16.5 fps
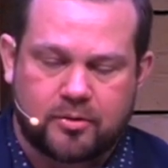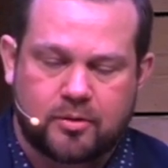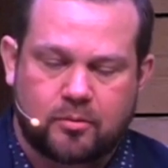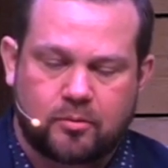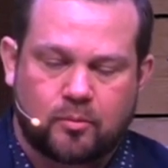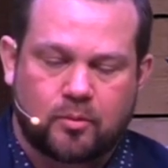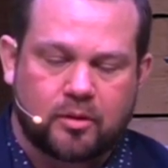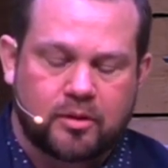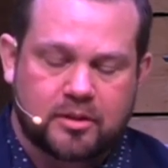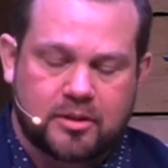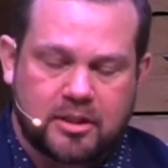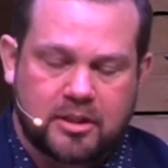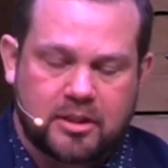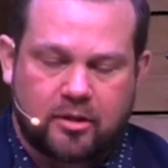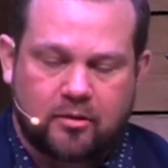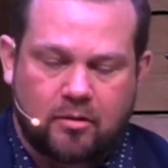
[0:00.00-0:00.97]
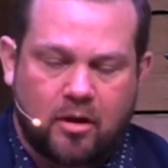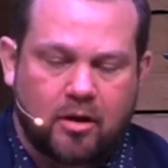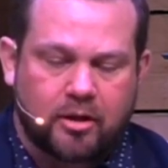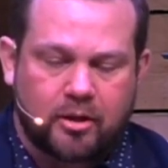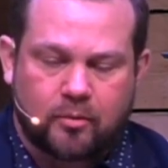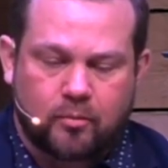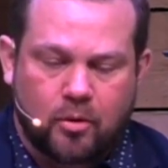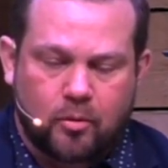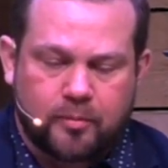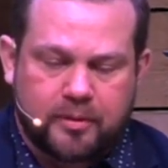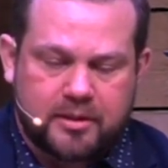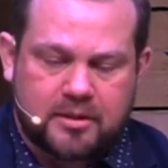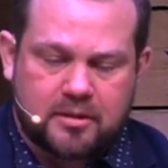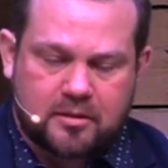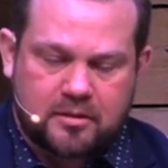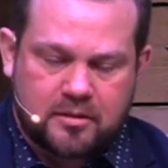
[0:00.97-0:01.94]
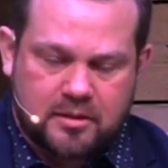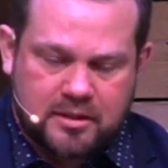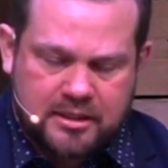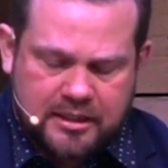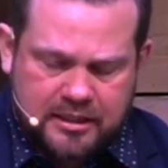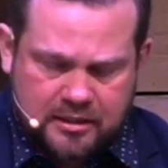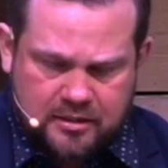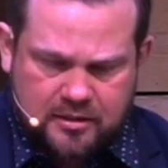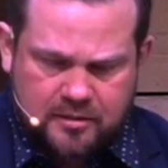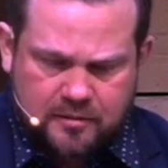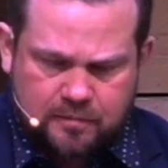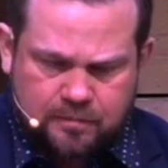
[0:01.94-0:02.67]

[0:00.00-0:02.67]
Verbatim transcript: own words later on in Romans six.